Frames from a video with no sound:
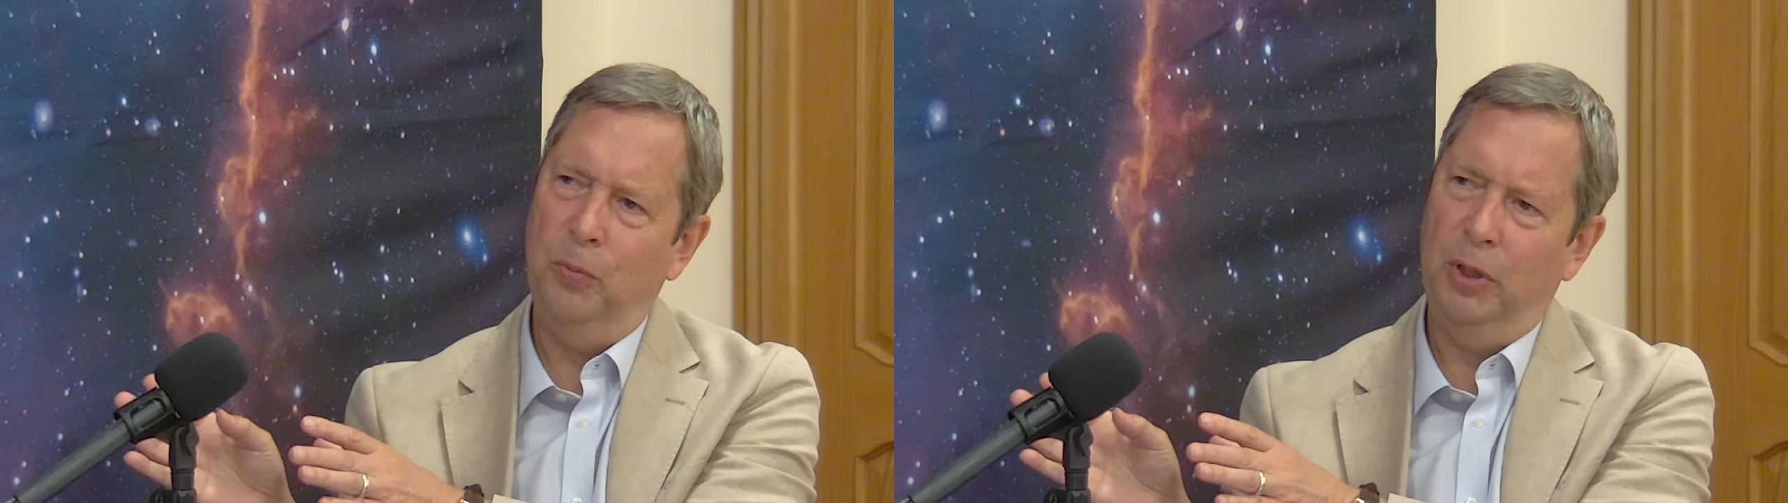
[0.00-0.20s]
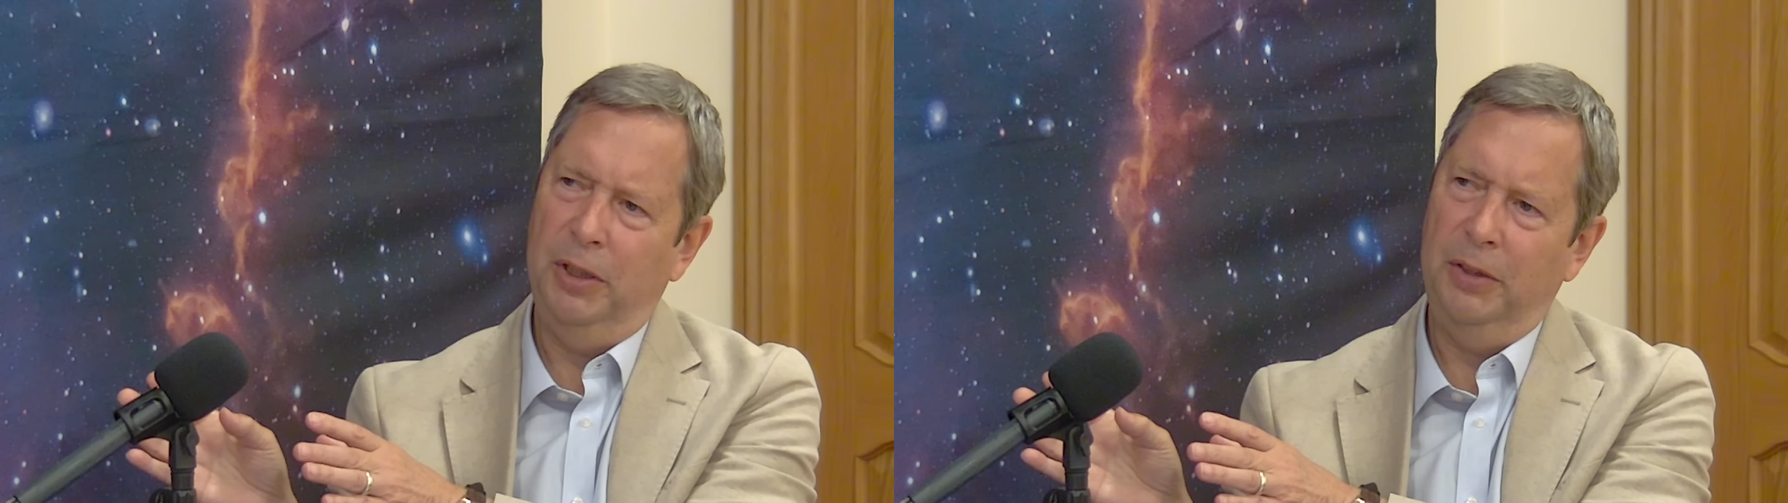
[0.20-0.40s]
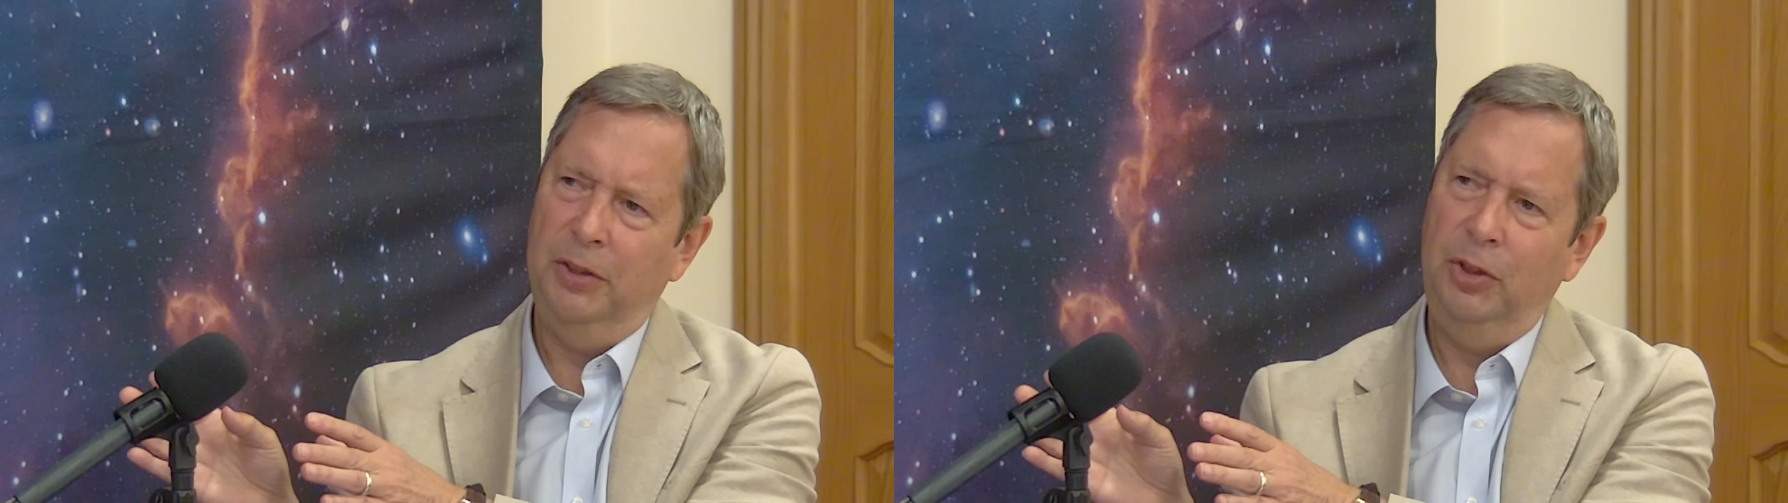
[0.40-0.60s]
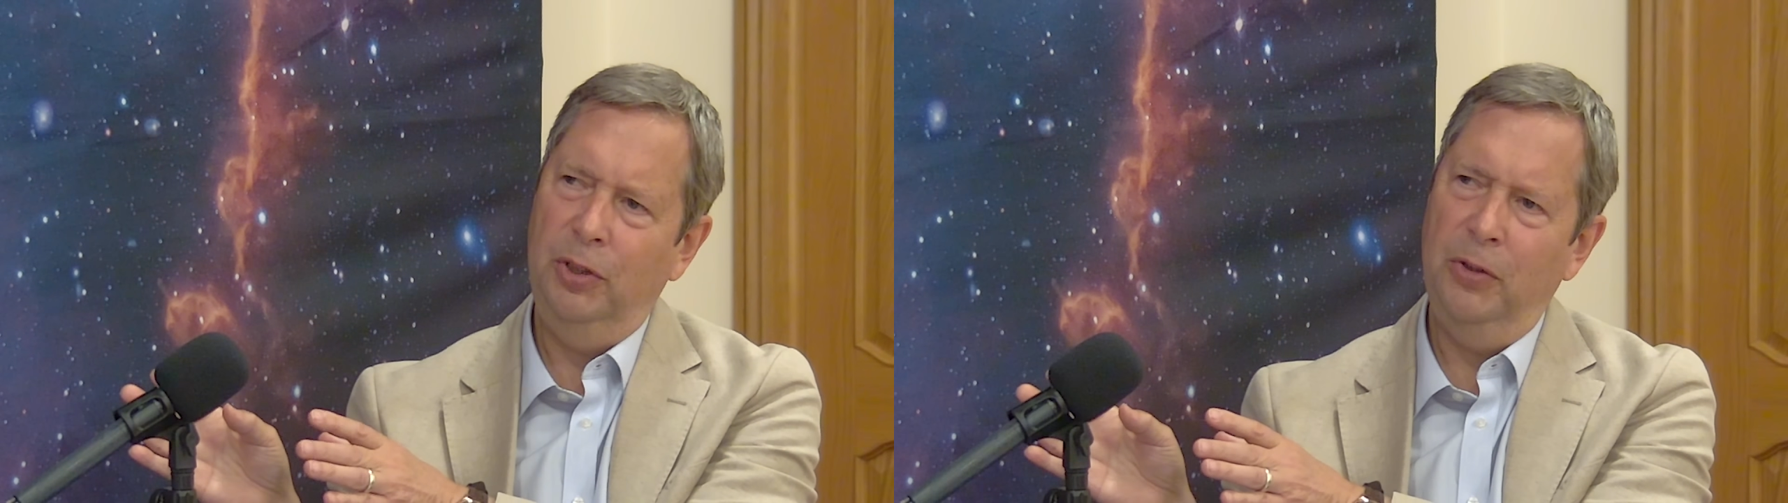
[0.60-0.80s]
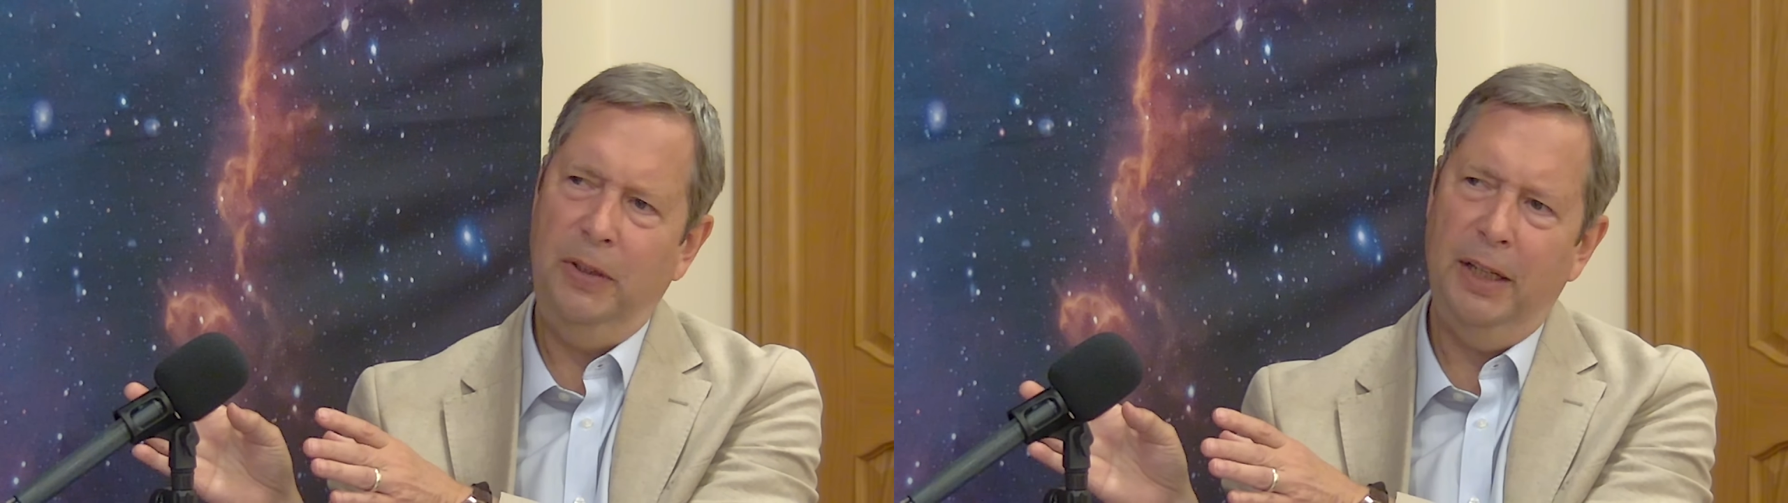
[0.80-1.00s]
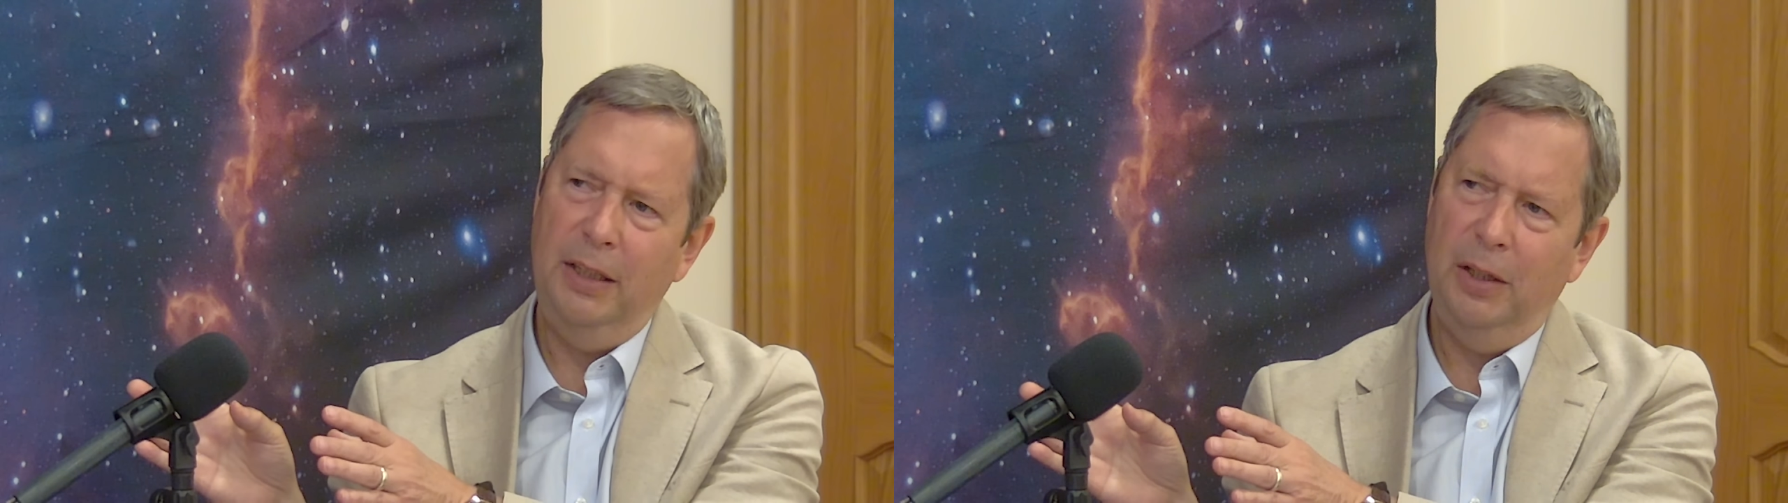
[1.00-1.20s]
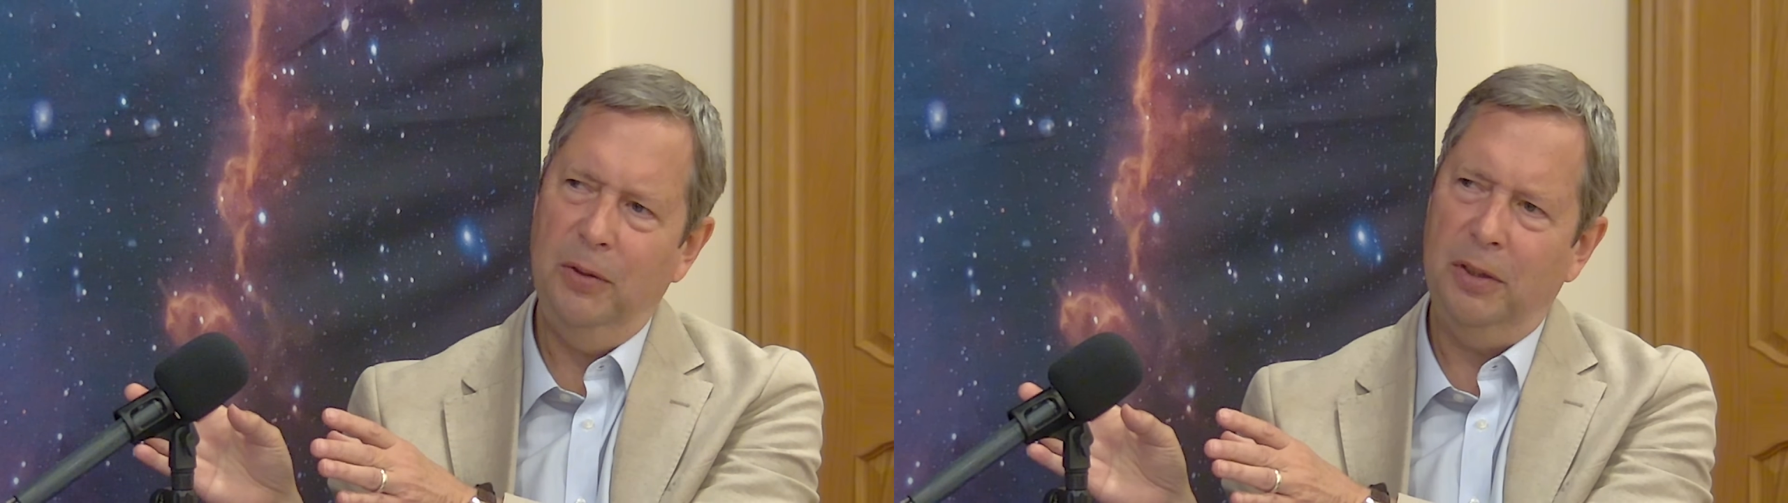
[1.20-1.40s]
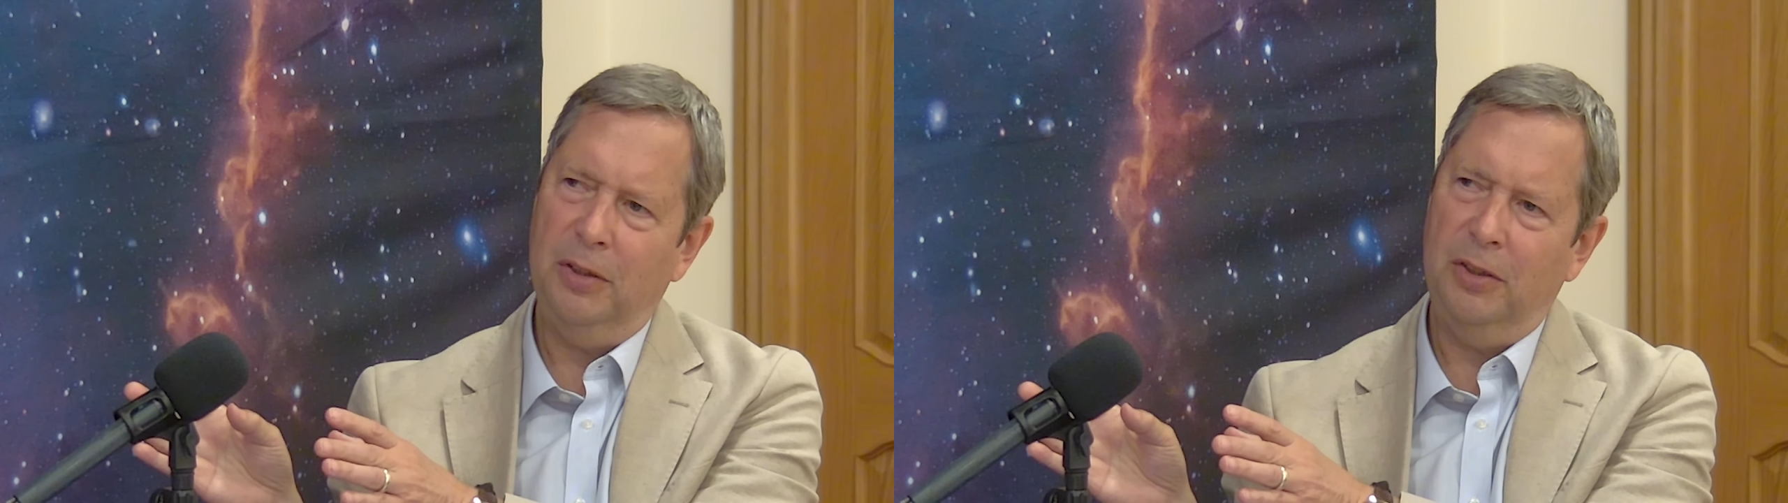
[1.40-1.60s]
world, you don't get
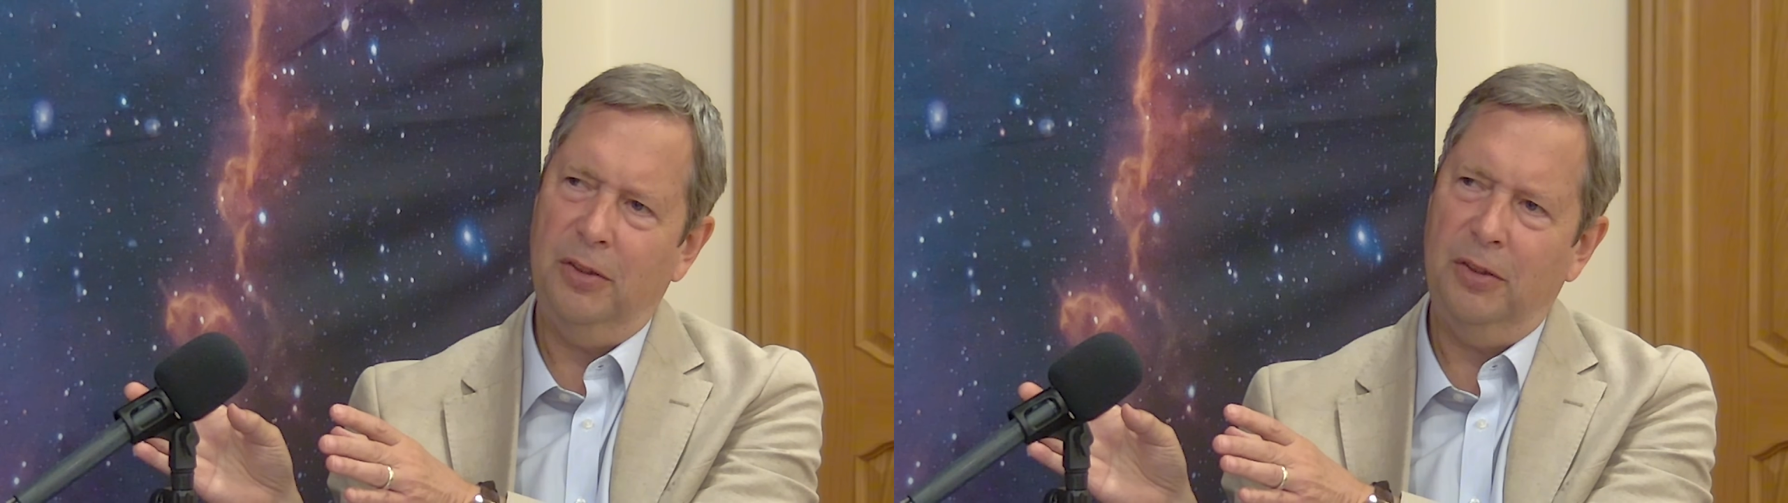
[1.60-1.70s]
yoga,